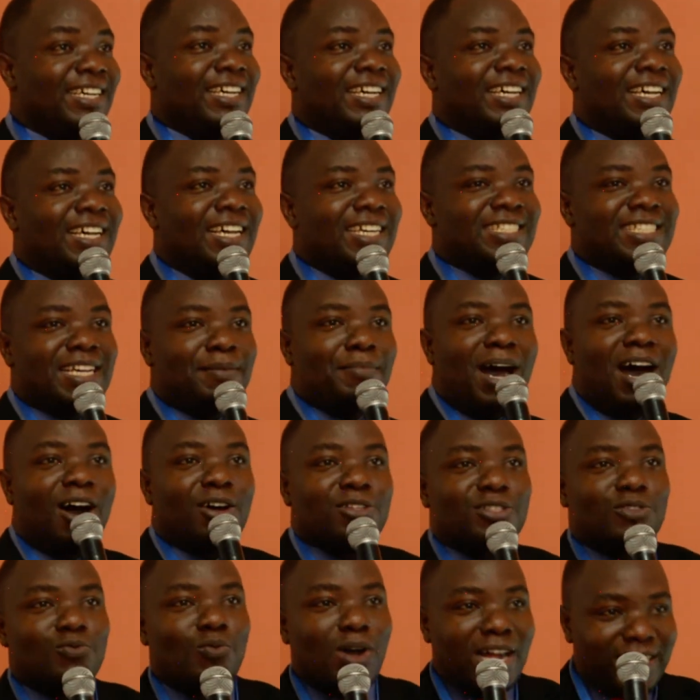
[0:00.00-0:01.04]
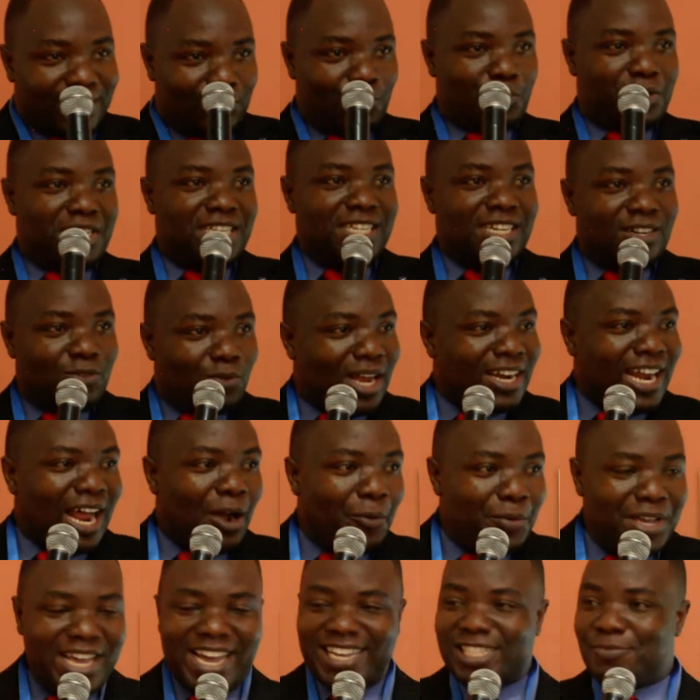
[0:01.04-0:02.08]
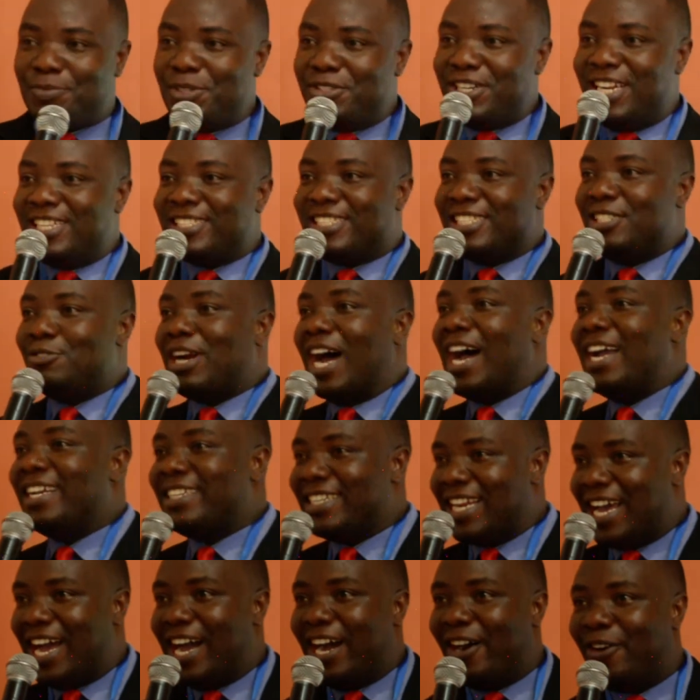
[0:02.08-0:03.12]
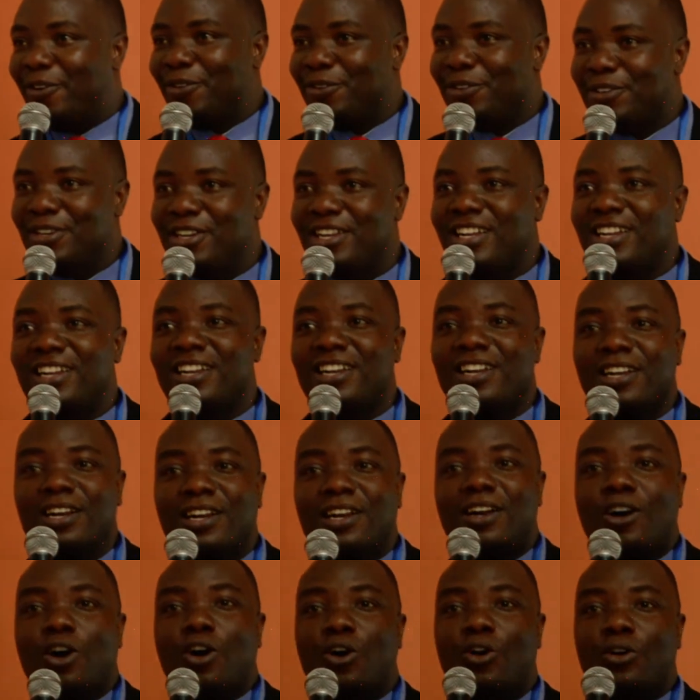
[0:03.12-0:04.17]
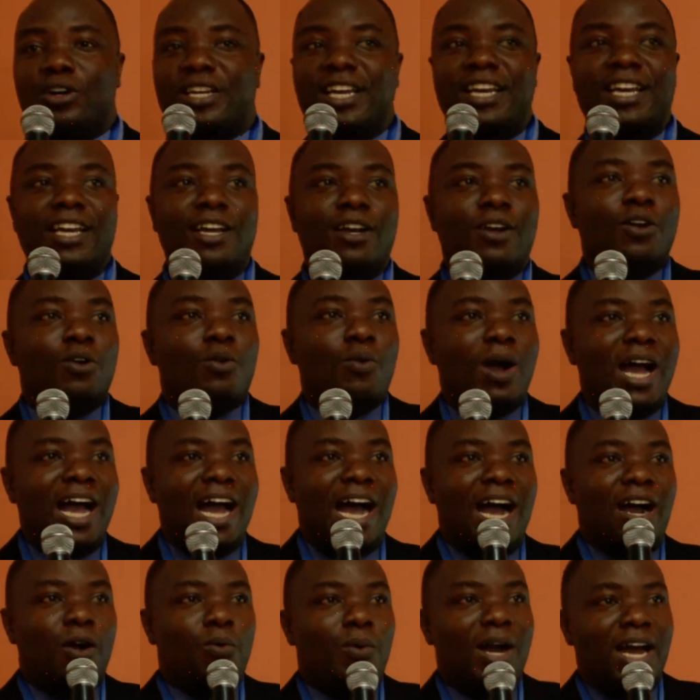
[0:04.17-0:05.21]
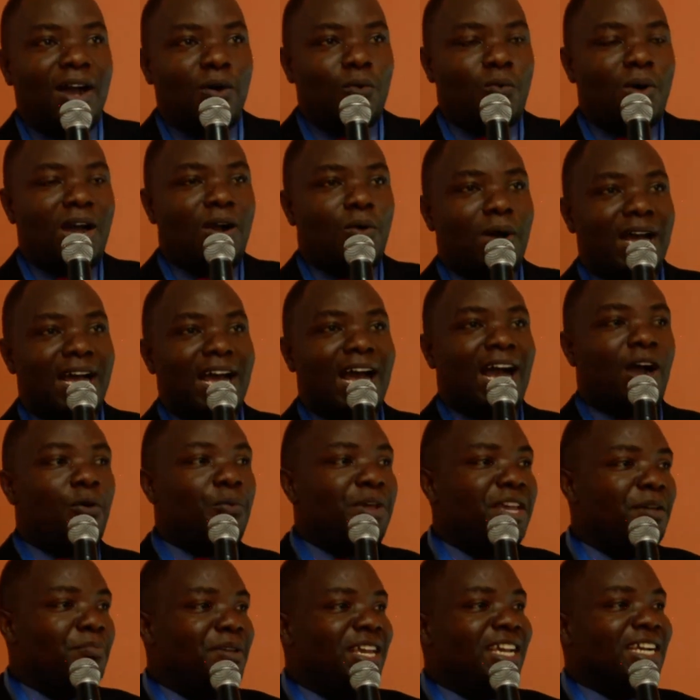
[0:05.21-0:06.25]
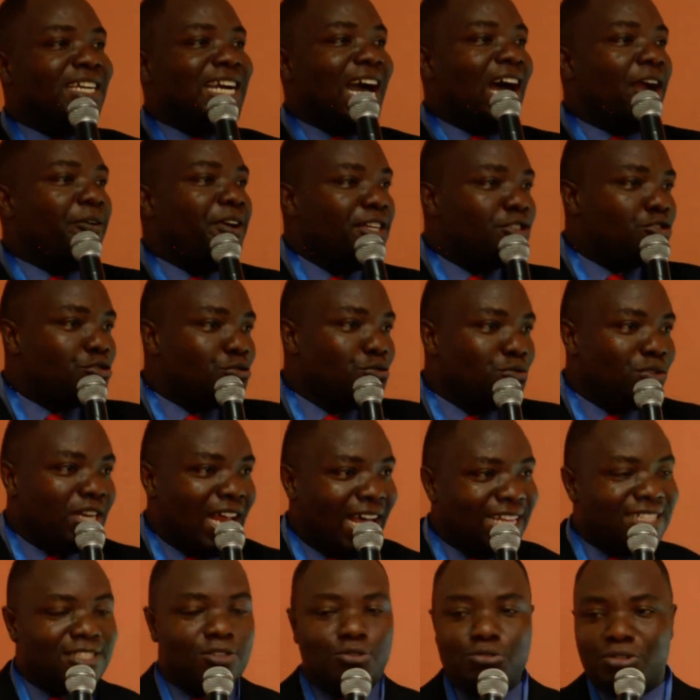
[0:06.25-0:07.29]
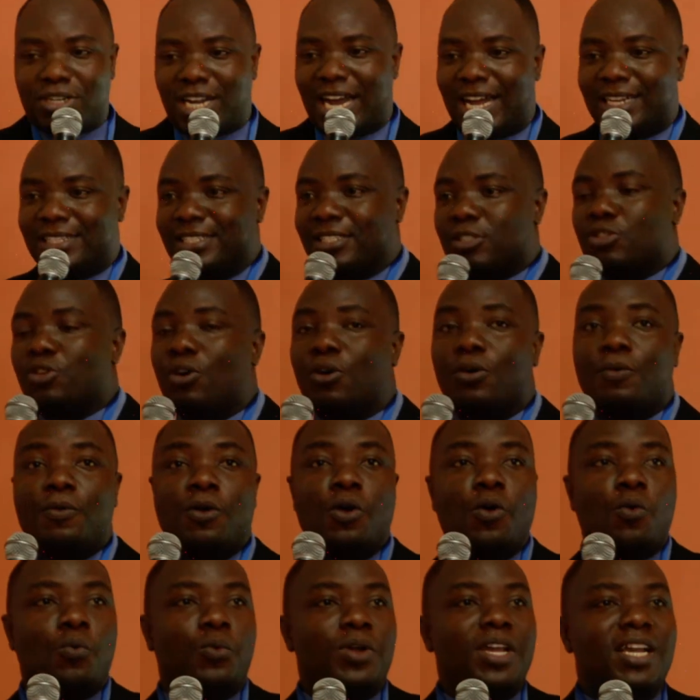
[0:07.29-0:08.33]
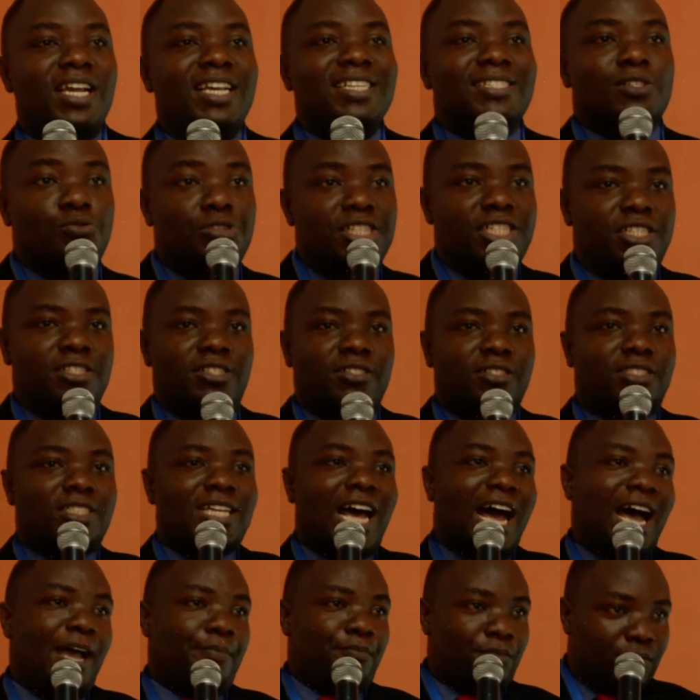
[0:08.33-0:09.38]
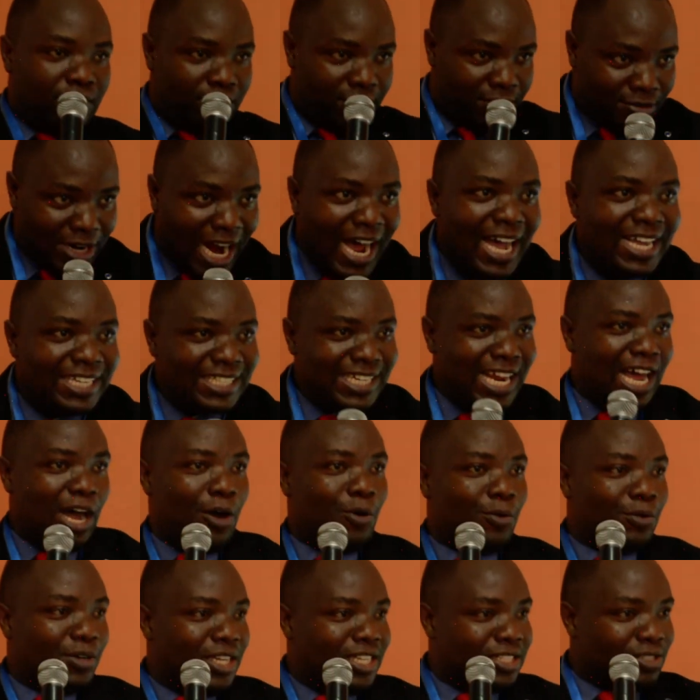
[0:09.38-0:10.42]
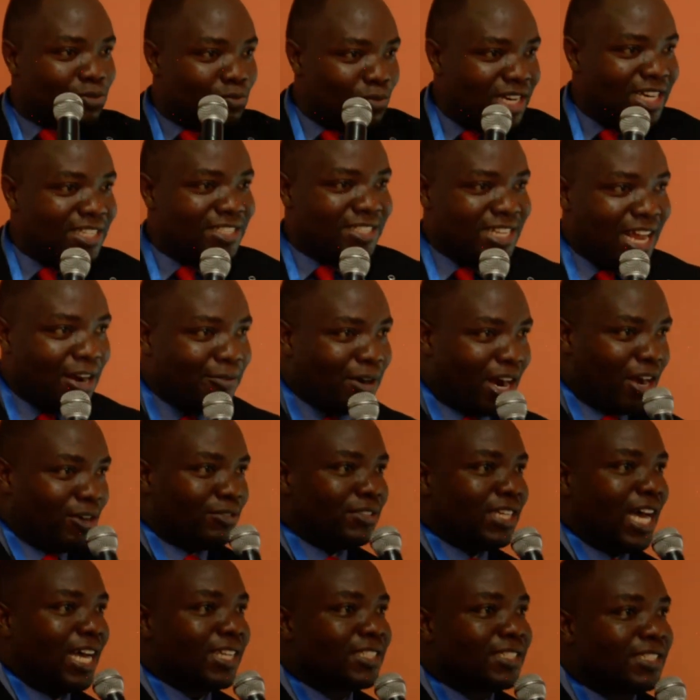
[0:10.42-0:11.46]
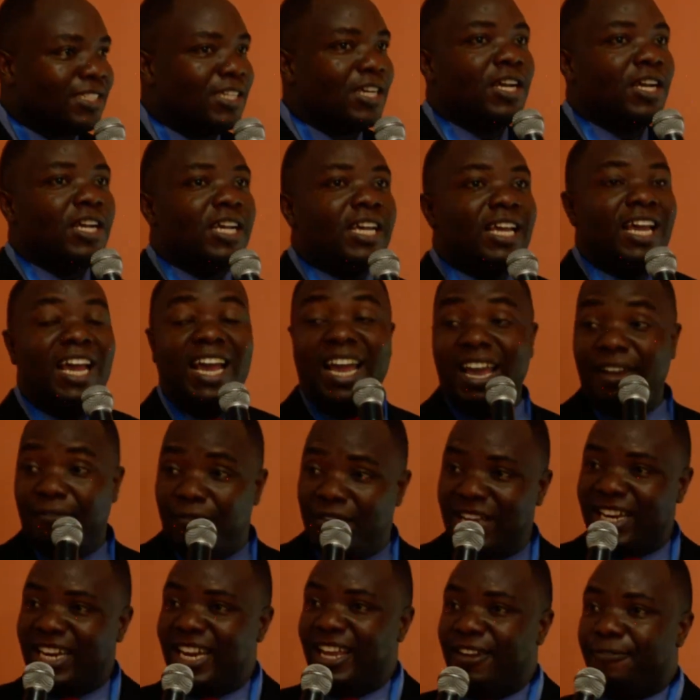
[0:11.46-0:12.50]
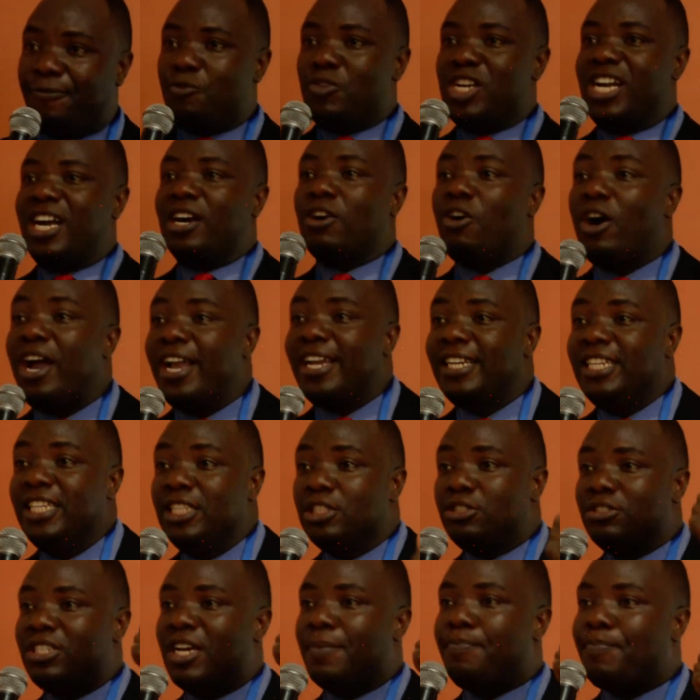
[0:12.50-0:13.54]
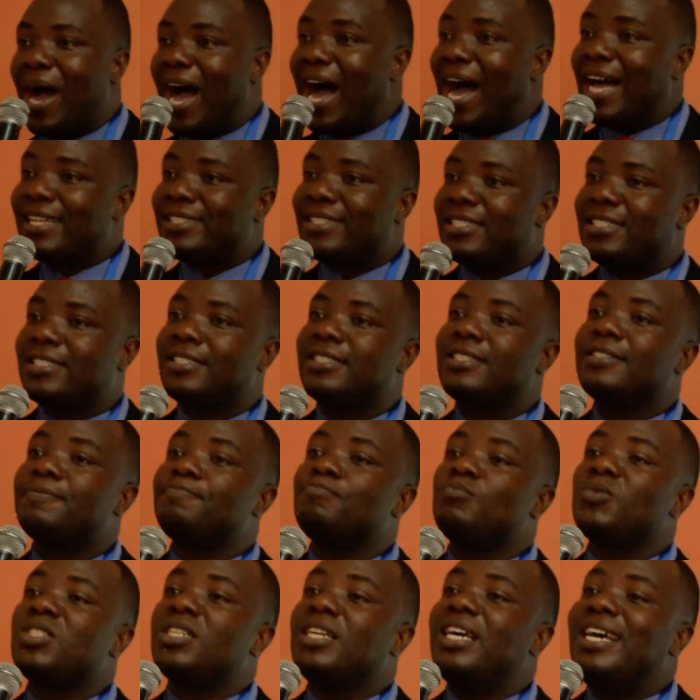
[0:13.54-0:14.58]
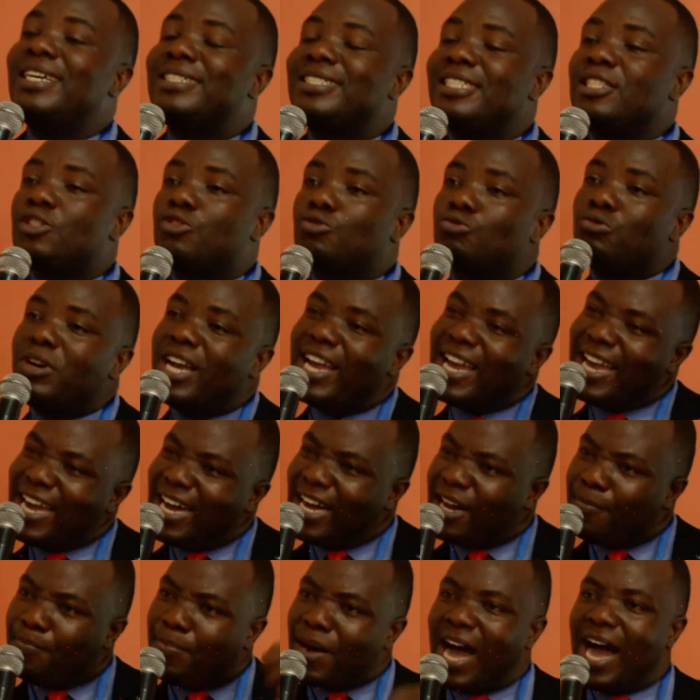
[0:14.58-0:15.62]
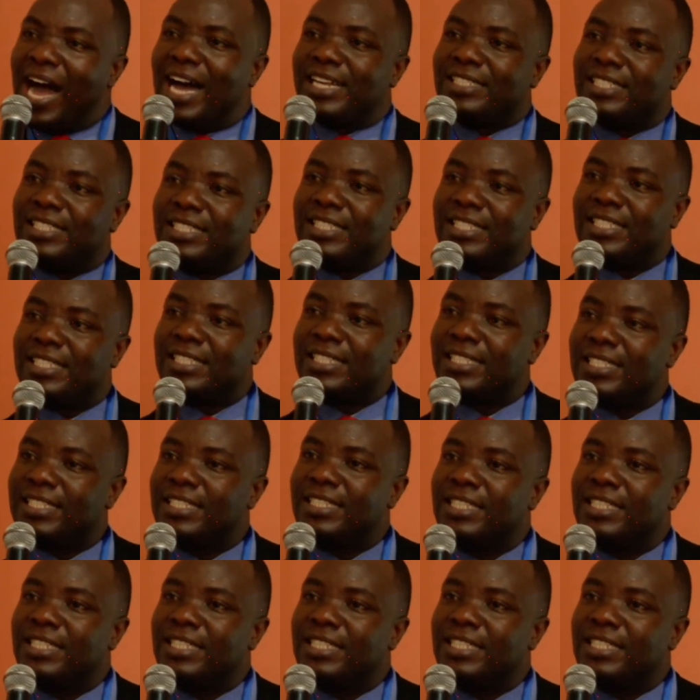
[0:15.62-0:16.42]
It's about what are we experiencing right now. Okay, where are we being carried to? Let's look at it. So it's real time right now. It's what is around us. Even if we are going into the past, it is to help us.